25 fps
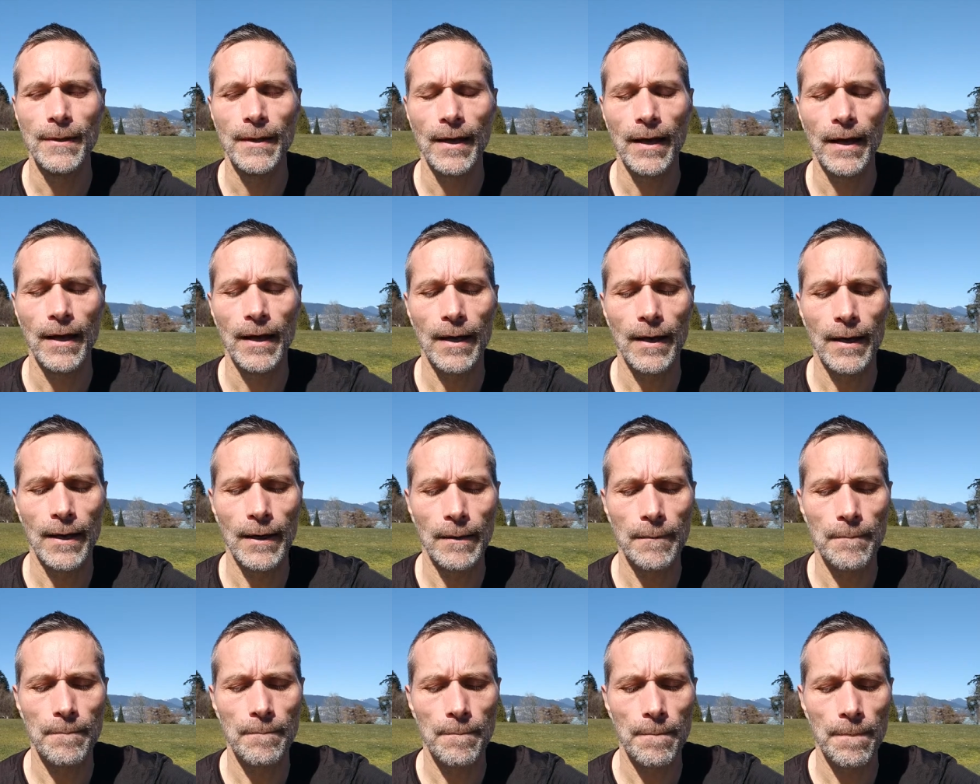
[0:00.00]

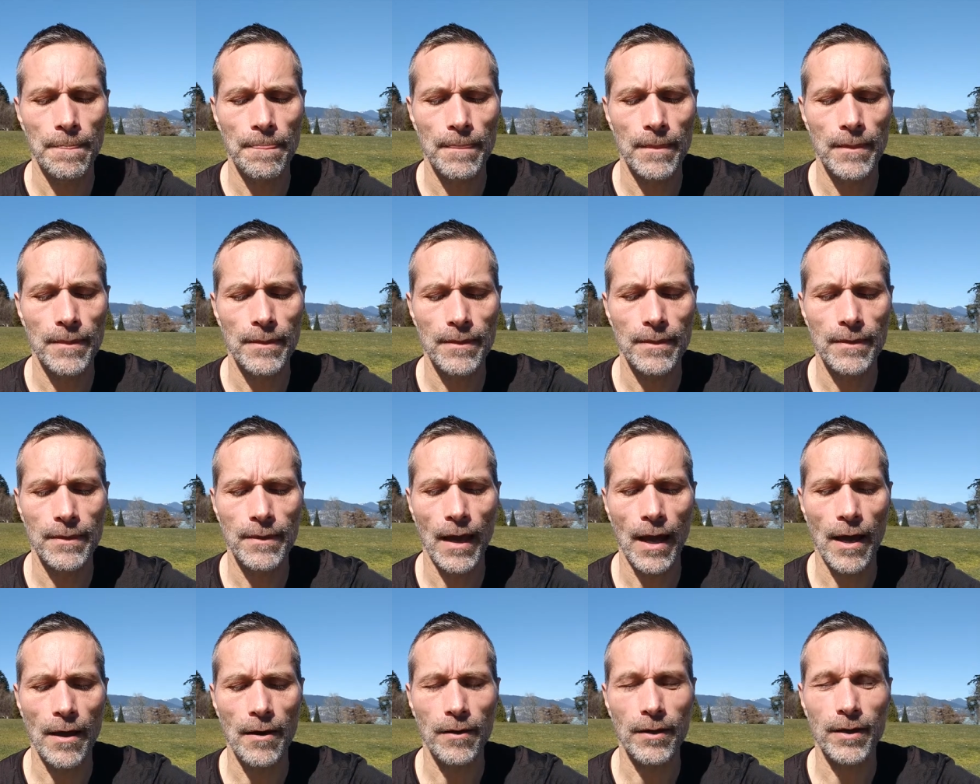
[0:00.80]

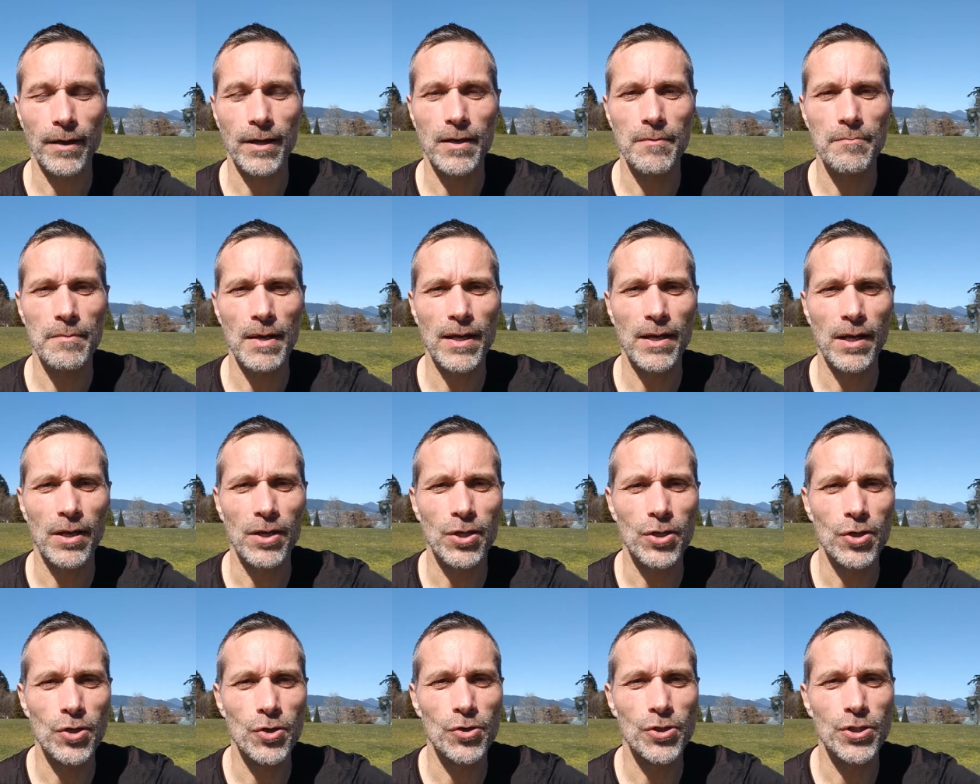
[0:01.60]
That can make a
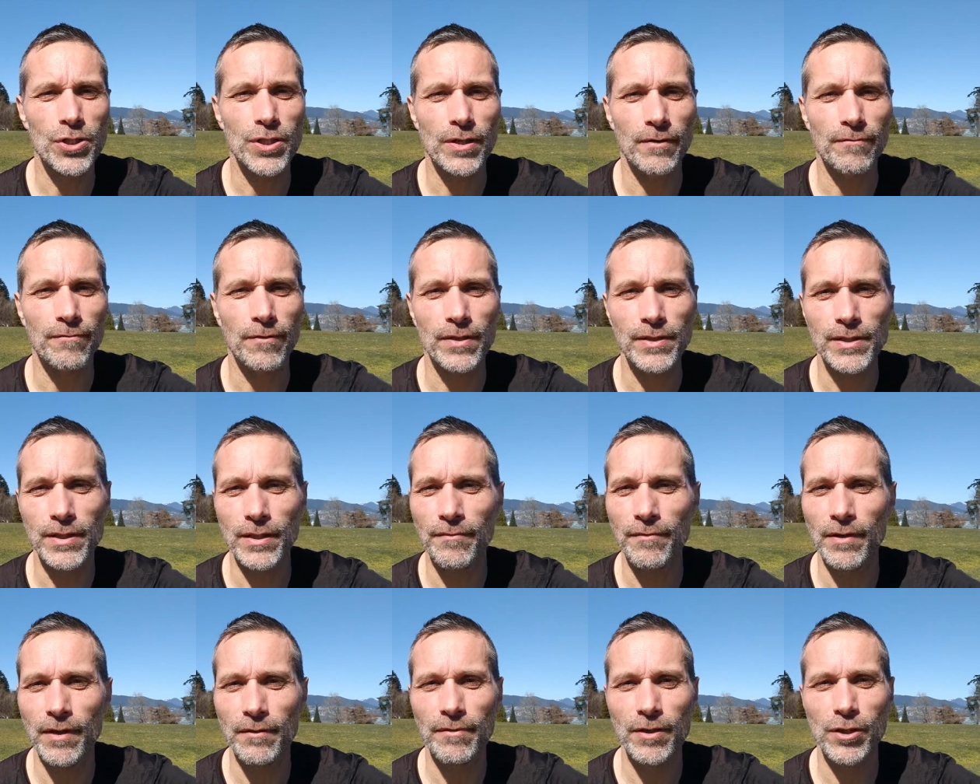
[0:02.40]
huge difference.
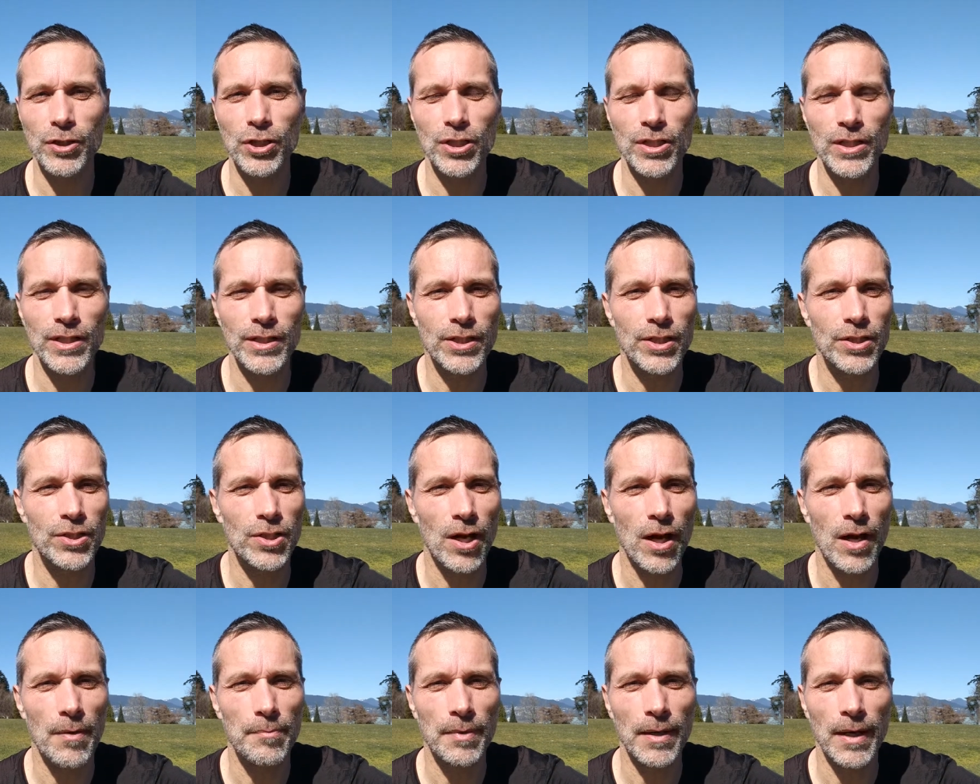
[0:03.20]
Even if you just need to
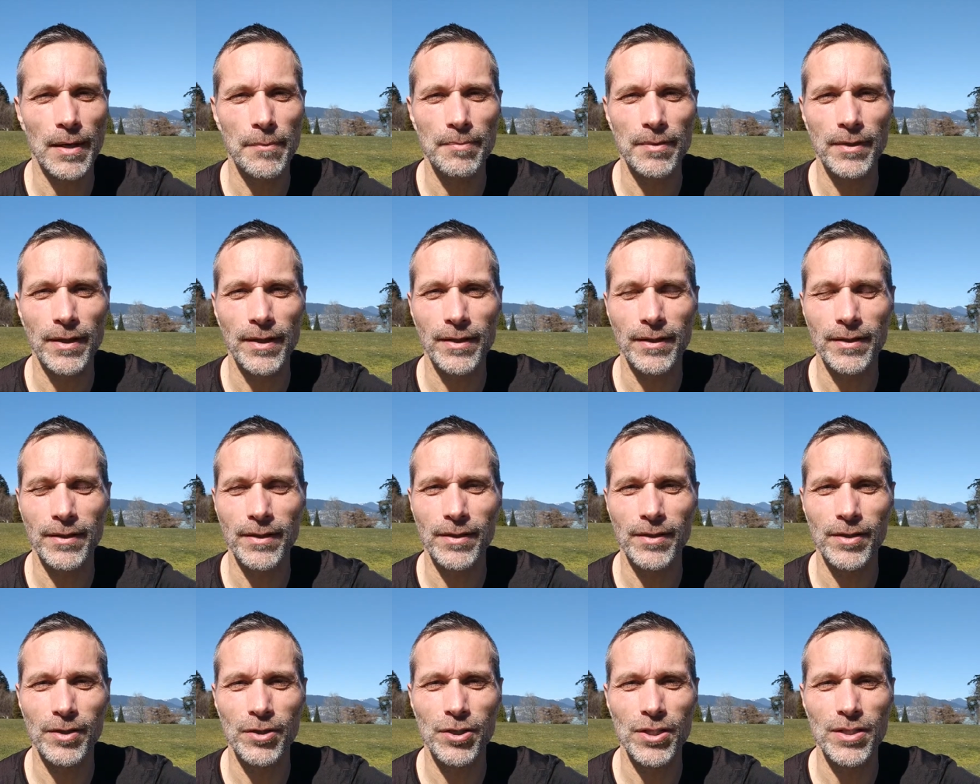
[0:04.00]
top up, like
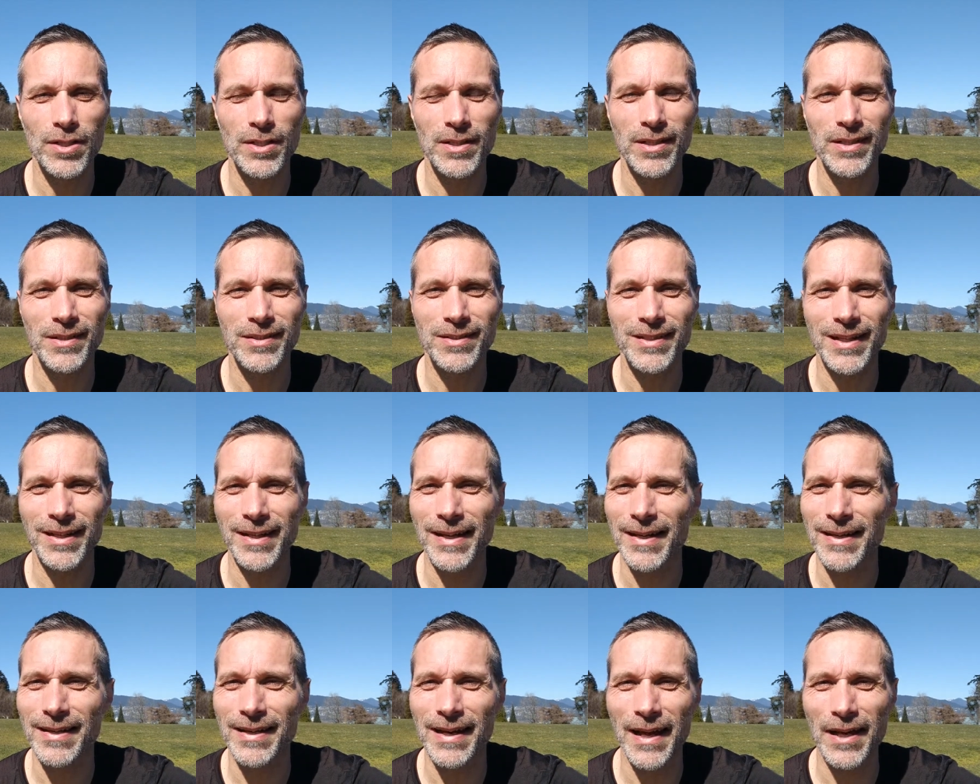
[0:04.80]
you just need to
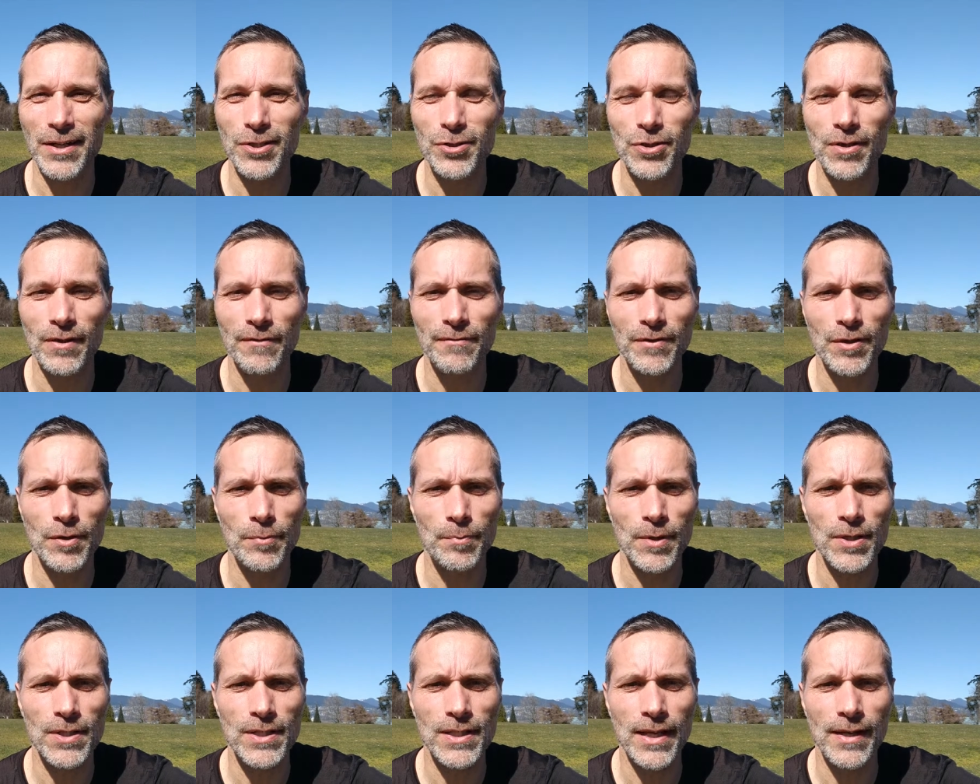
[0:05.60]
get an extra few
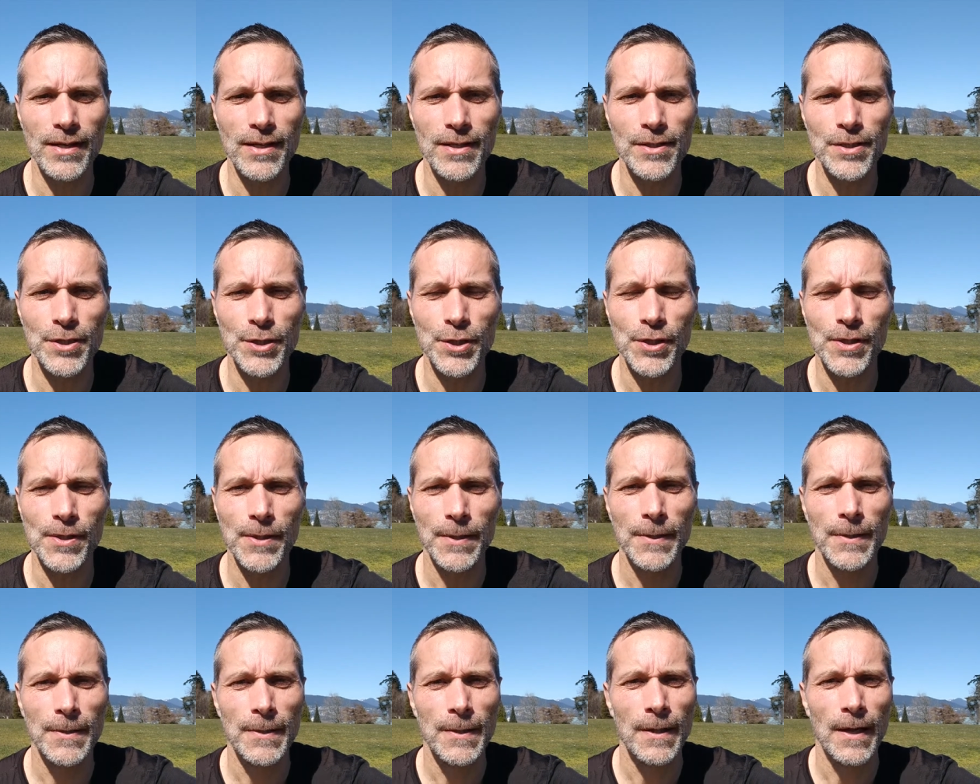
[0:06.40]
percentage,
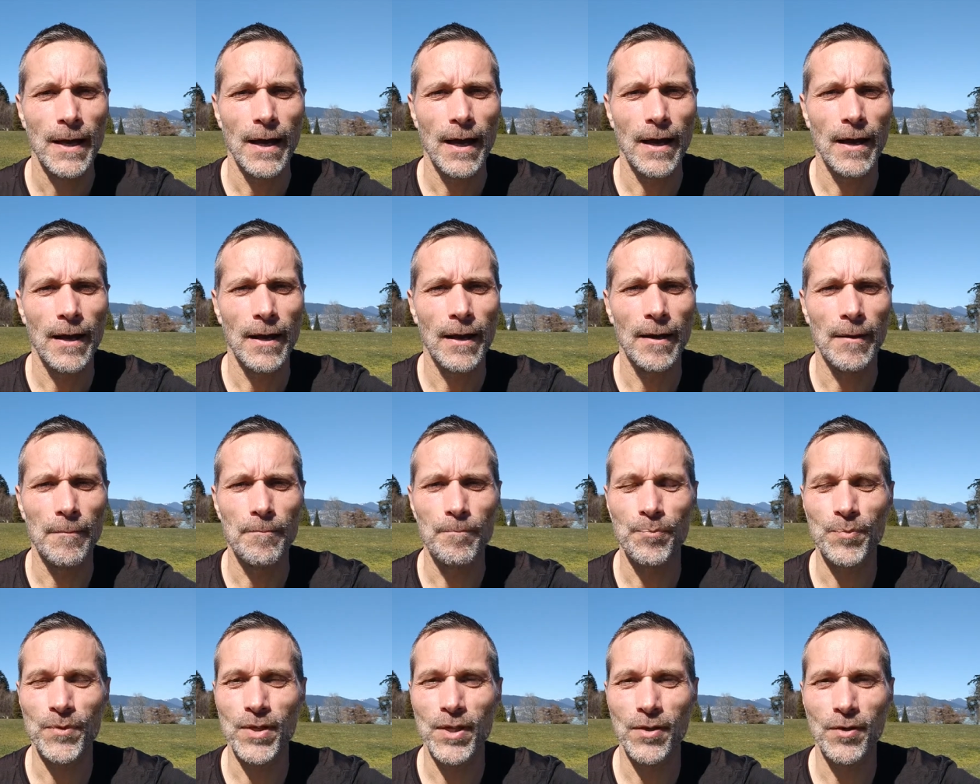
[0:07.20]

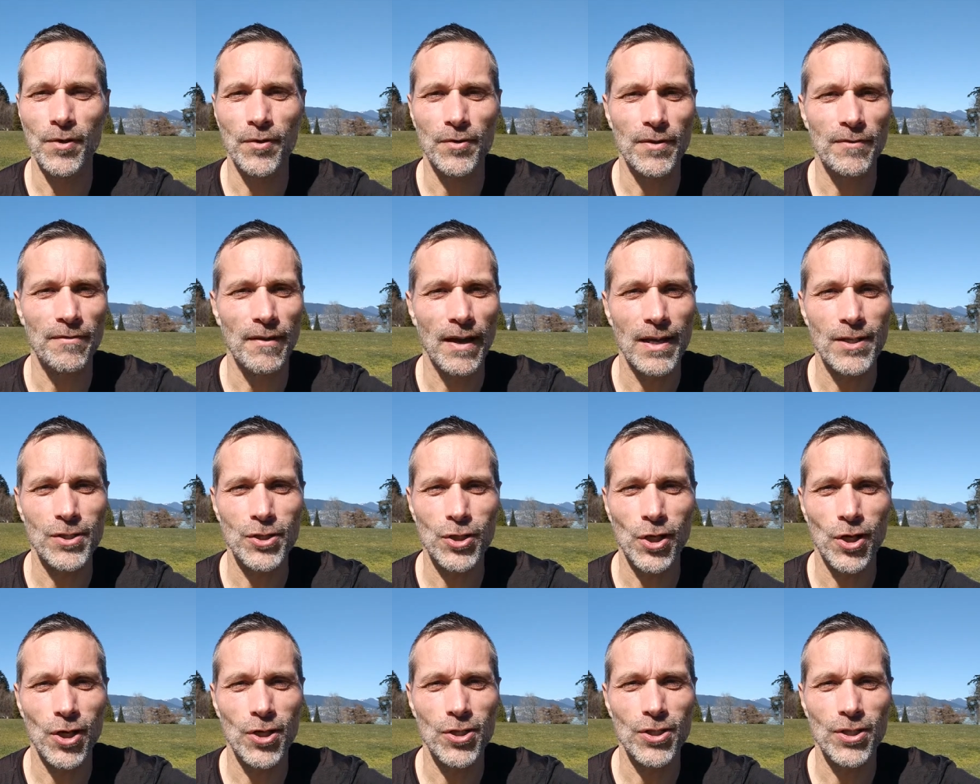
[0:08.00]
you fast
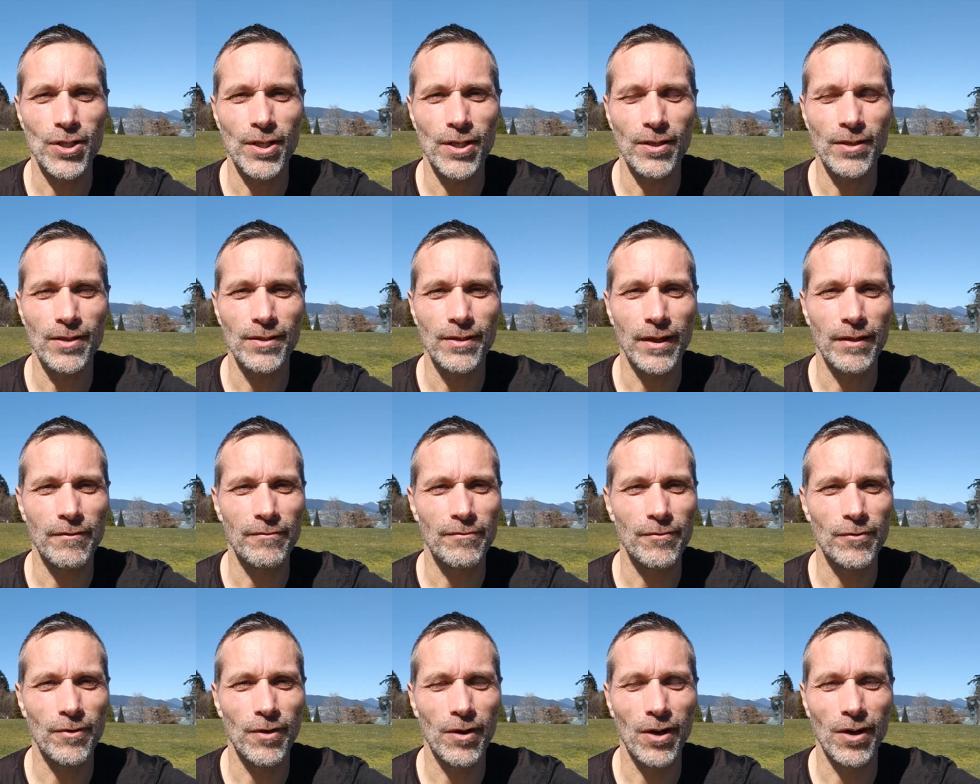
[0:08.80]
charge it, like
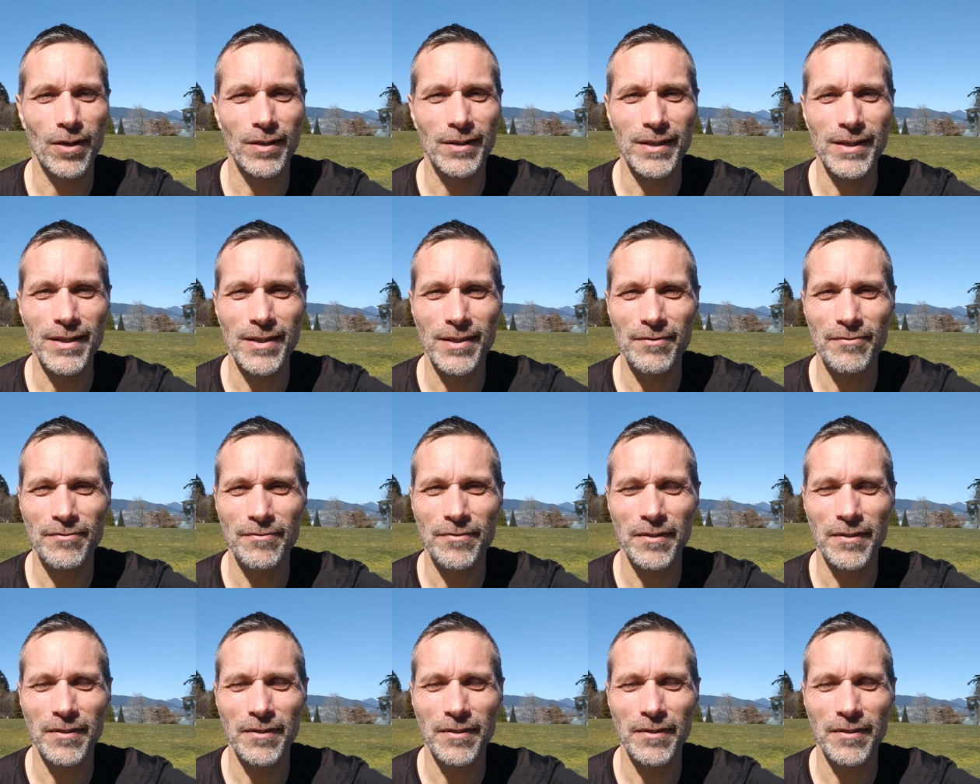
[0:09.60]
for our Leaf,